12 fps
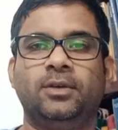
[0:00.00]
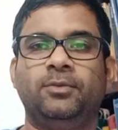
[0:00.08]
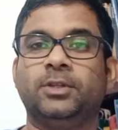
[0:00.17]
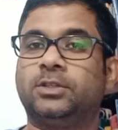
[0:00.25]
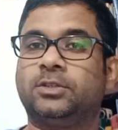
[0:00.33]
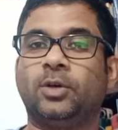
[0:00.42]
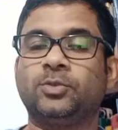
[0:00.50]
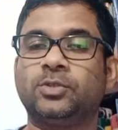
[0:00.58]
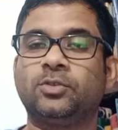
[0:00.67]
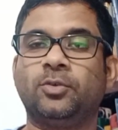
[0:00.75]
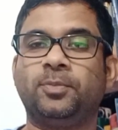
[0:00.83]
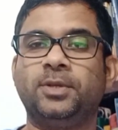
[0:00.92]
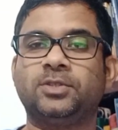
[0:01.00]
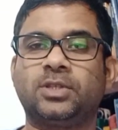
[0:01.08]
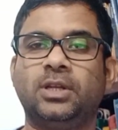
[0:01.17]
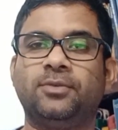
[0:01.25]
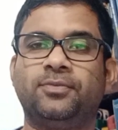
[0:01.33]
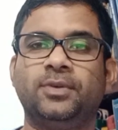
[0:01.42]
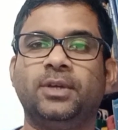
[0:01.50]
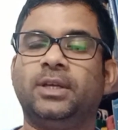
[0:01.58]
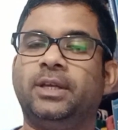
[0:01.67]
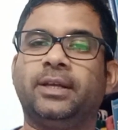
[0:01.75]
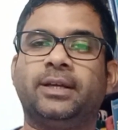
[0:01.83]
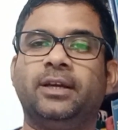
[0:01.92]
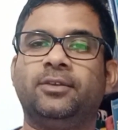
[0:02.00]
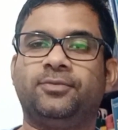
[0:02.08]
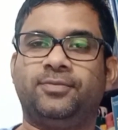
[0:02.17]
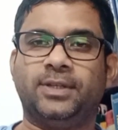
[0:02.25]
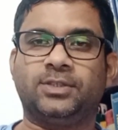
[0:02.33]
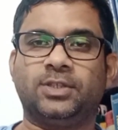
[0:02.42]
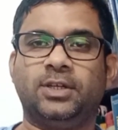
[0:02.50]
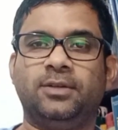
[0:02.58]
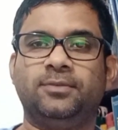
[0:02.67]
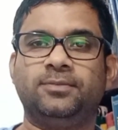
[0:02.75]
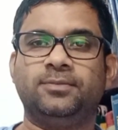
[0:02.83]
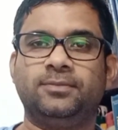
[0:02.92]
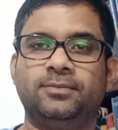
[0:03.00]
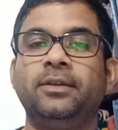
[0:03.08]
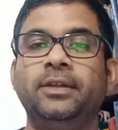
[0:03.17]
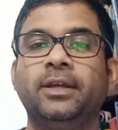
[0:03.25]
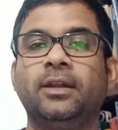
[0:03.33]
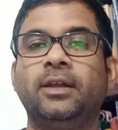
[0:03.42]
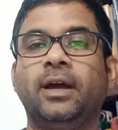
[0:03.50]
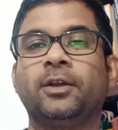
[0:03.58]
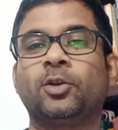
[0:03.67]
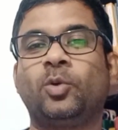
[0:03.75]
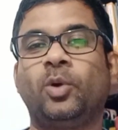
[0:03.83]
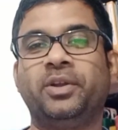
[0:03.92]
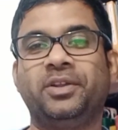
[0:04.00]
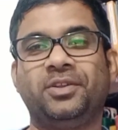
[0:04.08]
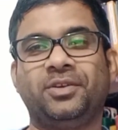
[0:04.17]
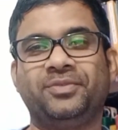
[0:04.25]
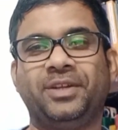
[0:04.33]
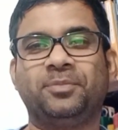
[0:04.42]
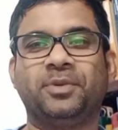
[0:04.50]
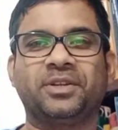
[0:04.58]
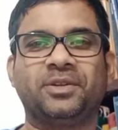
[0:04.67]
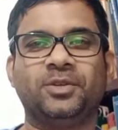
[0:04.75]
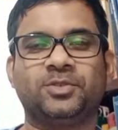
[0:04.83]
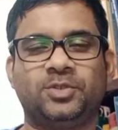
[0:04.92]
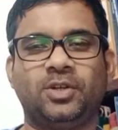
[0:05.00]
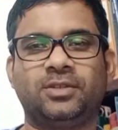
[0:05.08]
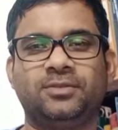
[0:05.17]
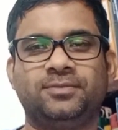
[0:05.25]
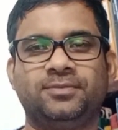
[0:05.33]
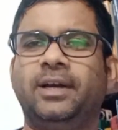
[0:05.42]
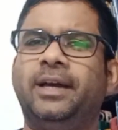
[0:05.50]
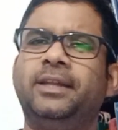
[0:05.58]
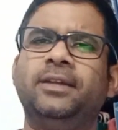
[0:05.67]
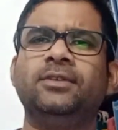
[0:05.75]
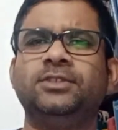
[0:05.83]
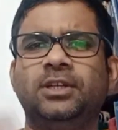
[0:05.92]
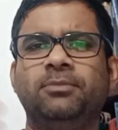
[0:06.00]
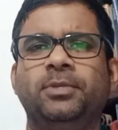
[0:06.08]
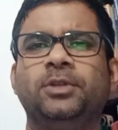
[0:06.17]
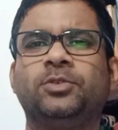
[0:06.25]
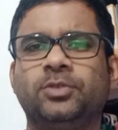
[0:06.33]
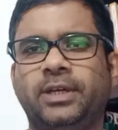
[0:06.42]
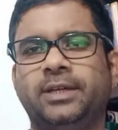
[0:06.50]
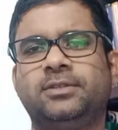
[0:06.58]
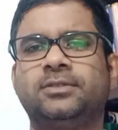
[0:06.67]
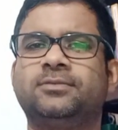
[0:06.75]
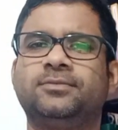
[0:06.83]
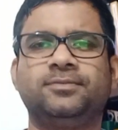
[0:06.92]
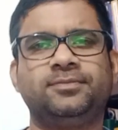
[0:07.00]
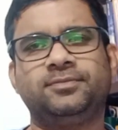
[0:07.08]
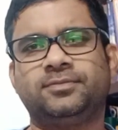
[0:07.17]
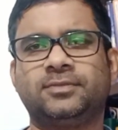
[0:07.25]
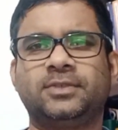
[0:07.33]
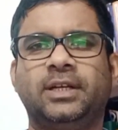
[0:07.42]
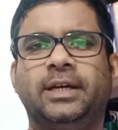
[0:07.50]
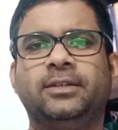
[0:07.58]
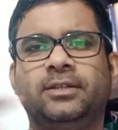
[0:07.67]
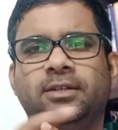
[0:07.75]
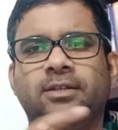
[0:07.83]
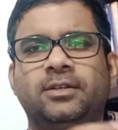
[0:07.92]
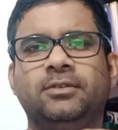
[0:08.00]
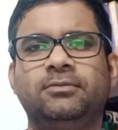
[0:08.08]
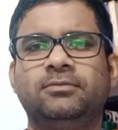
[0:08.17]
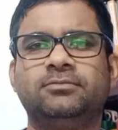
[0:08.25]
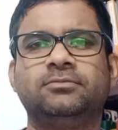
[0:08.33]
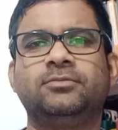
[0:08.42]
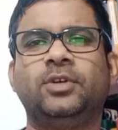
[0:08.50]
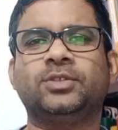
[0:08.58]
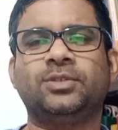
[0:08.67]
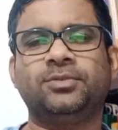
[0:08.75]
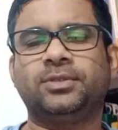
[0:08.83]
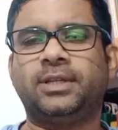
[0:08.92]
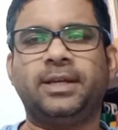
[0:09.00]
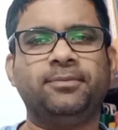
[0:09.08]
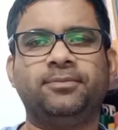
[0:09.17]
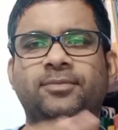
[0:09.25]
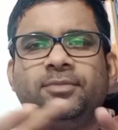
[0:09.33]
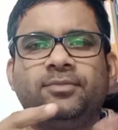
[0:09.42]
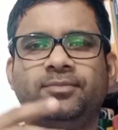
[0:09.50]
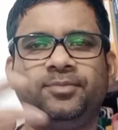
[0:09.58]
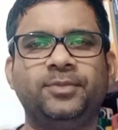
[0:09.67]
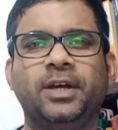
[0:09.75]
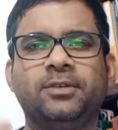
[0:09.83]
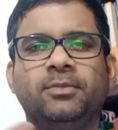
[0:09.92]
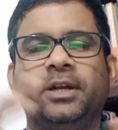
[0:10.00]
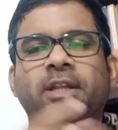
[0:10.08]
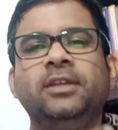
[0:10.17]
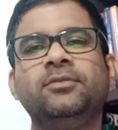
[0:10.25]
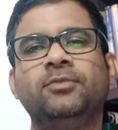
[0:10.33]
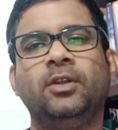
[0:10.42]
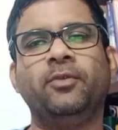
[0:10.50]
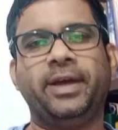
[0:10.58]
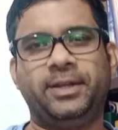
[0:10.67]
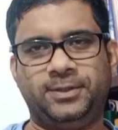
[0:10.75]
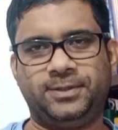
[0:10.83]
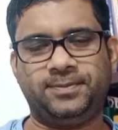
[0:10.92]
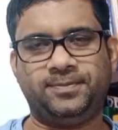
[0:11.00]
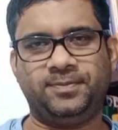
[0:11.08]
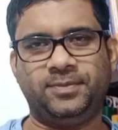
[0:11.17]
with 1000 rupee itself, he can fetch a nearly 100 quantity of that particular stock. And he will jump into that, and most of the time, that money will vanish.